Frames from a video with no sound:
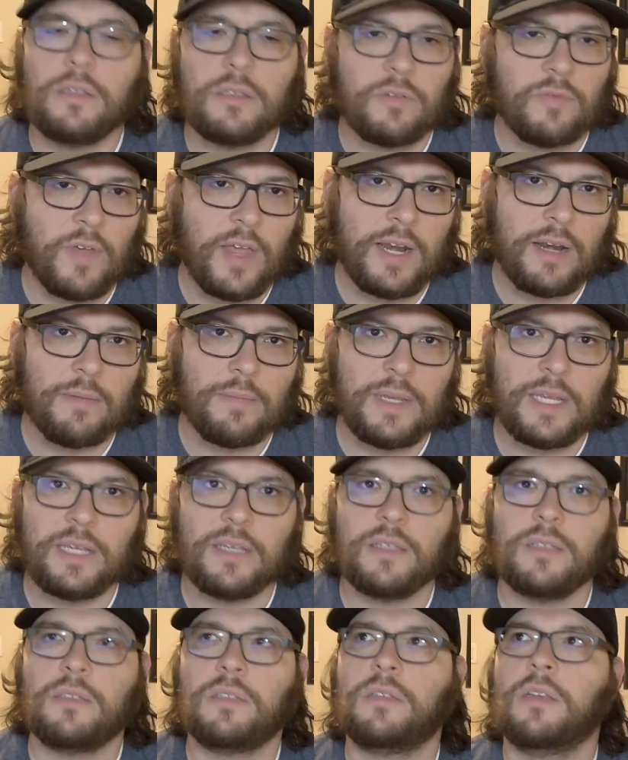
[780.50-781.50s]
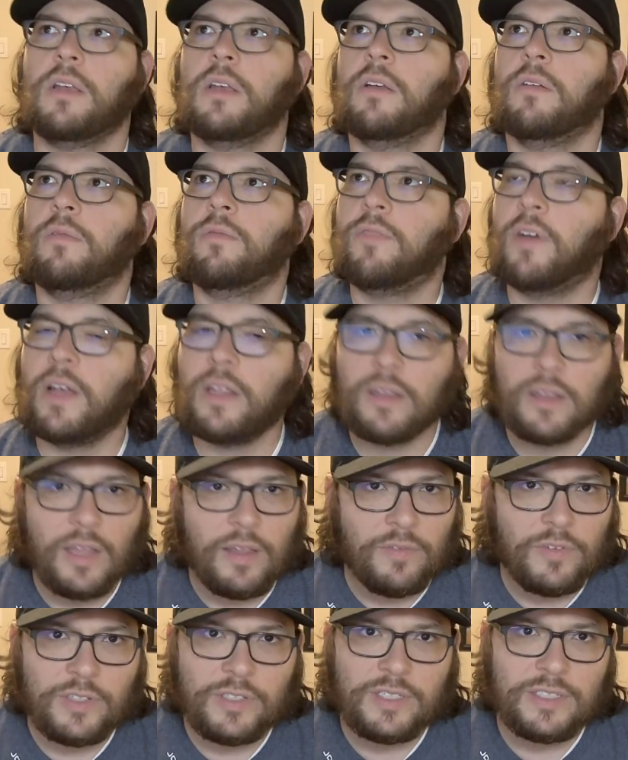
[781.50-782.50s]
of enemies, fun
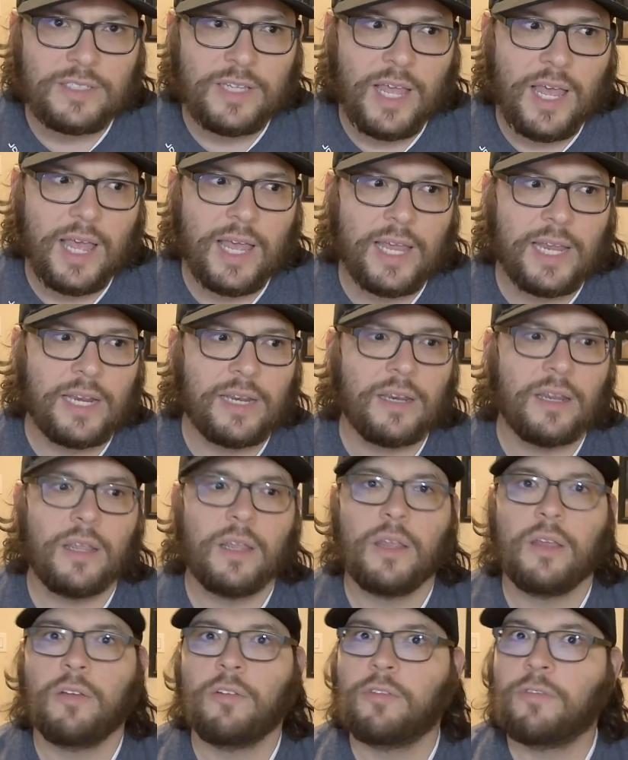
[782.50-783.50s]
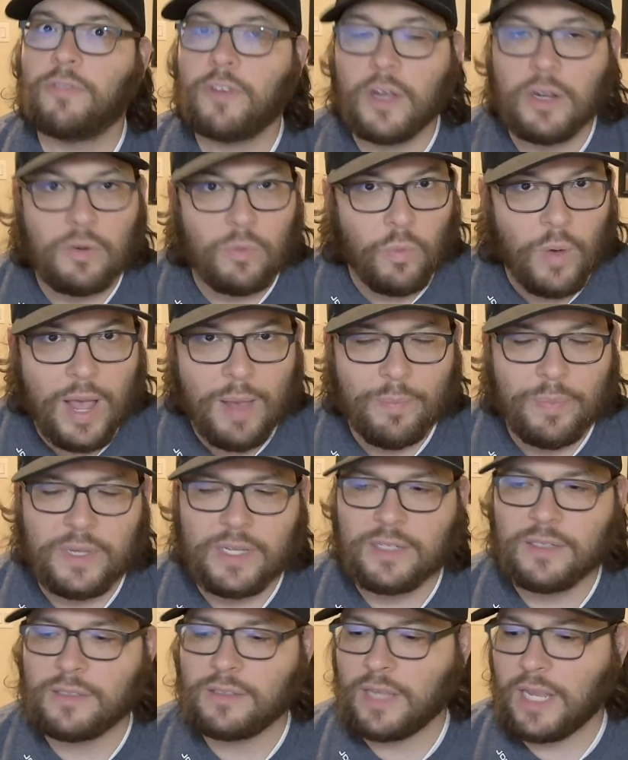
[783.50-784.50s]
level design, fun
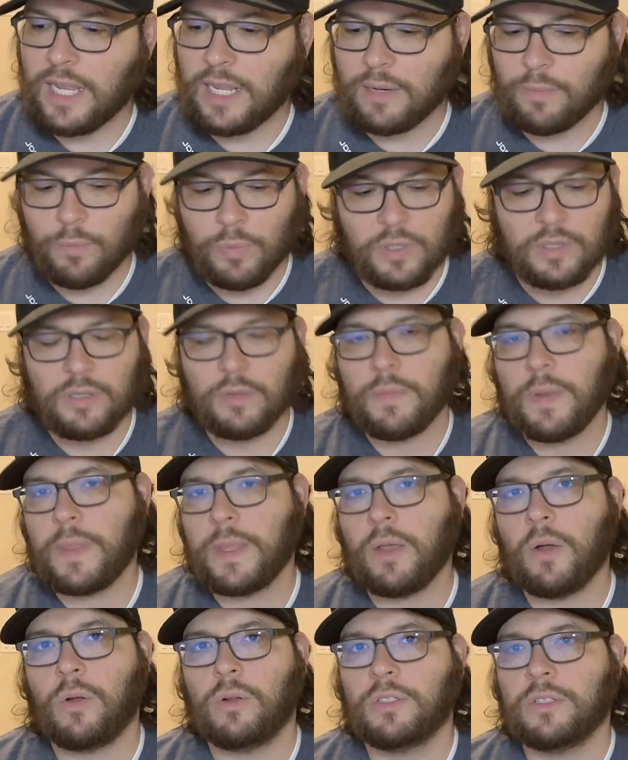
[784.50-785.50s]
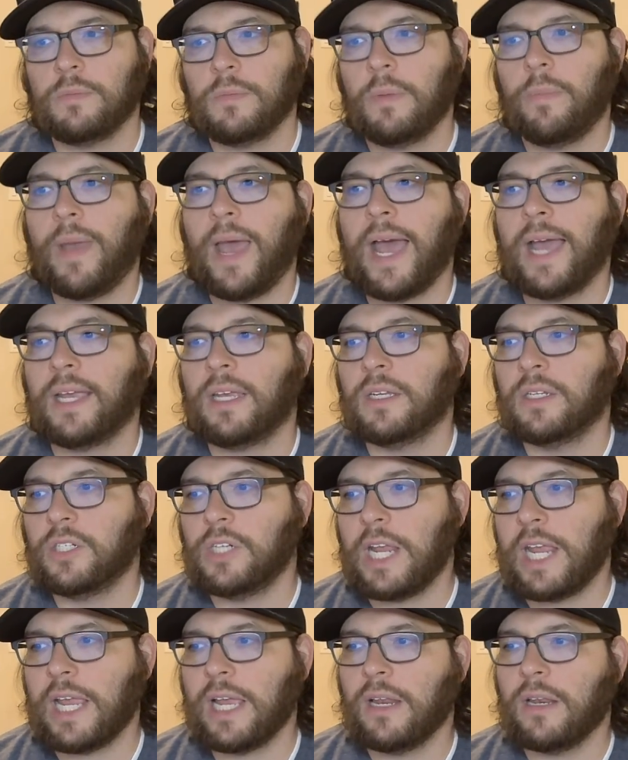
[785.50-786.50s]
weapons, and put them in the ultimate package.
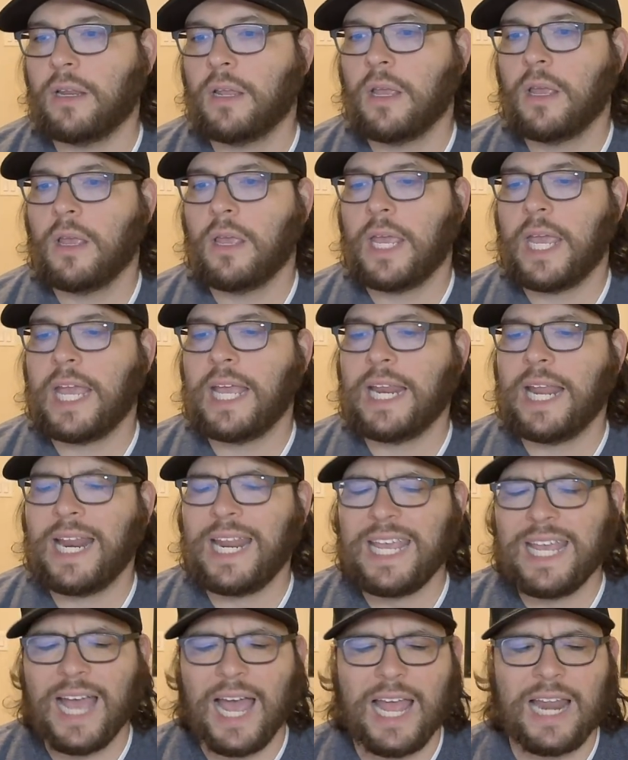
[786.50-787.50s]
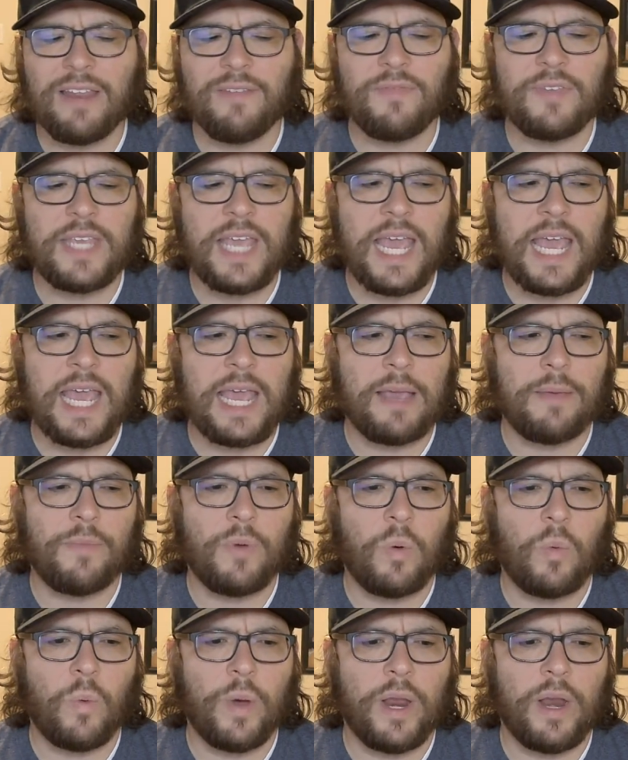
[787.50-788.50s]
And in any kind of
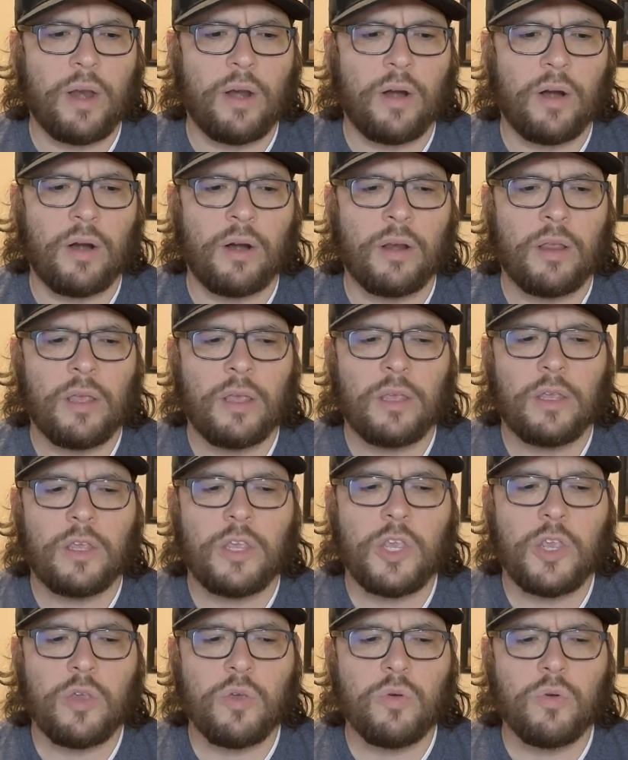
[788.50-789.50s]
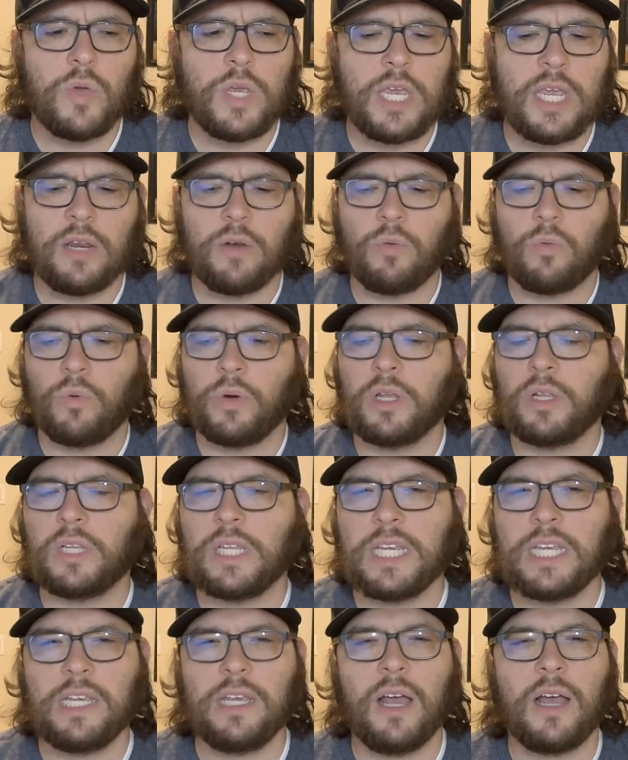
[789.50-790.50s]
game where you can
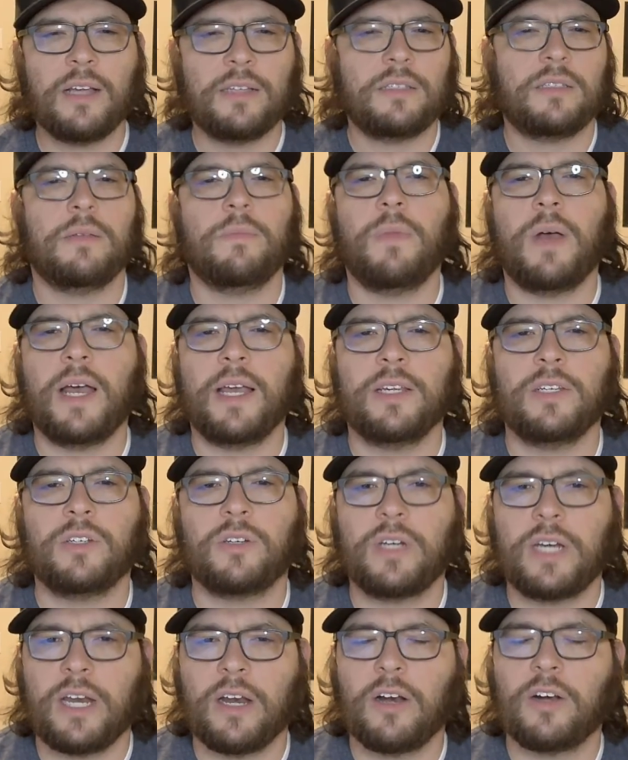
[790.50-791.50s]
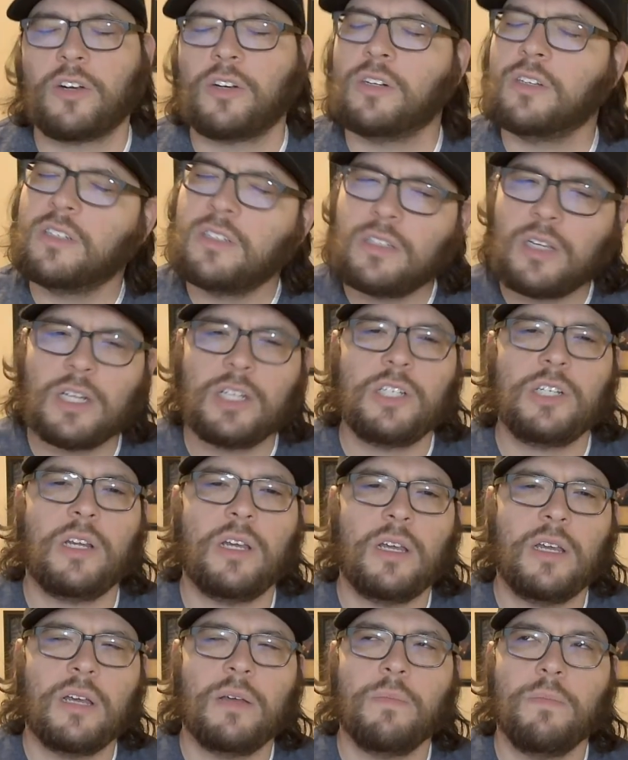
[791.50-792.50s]
really customize your character in such
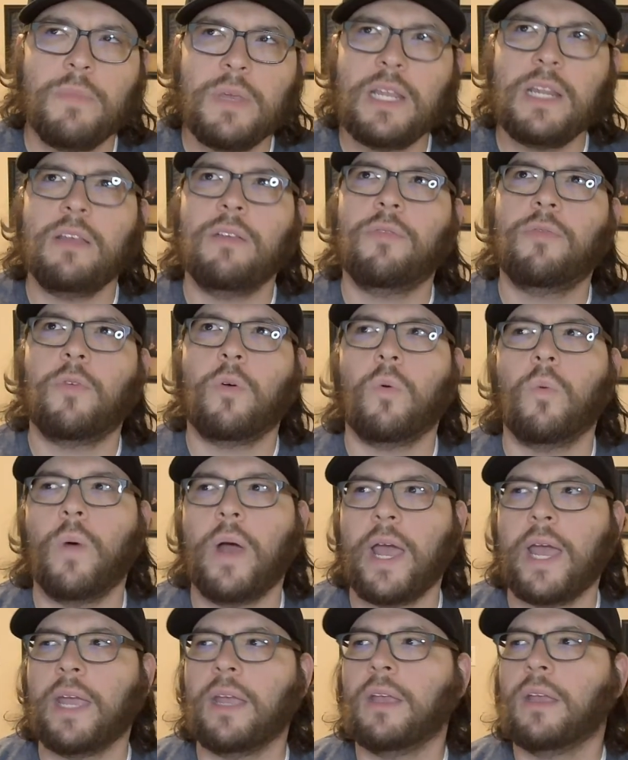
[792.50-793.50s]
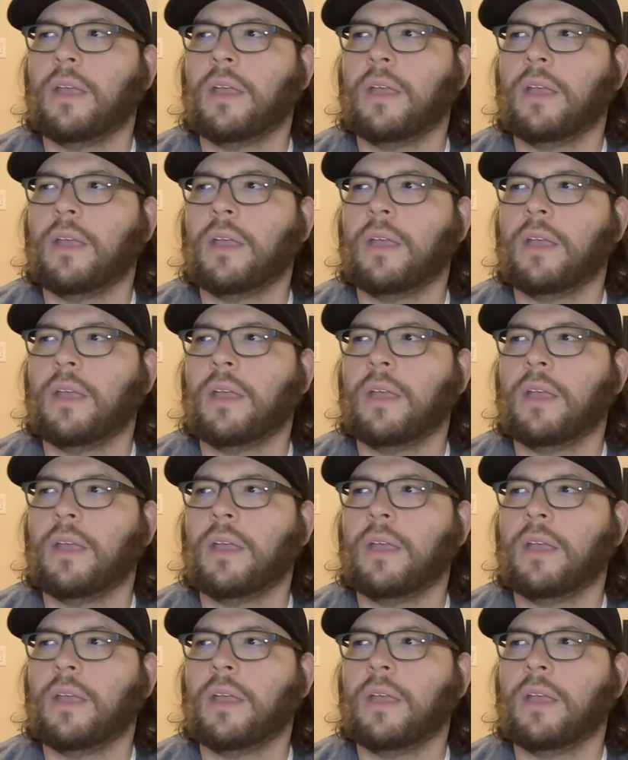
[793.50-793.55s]
a meaningful way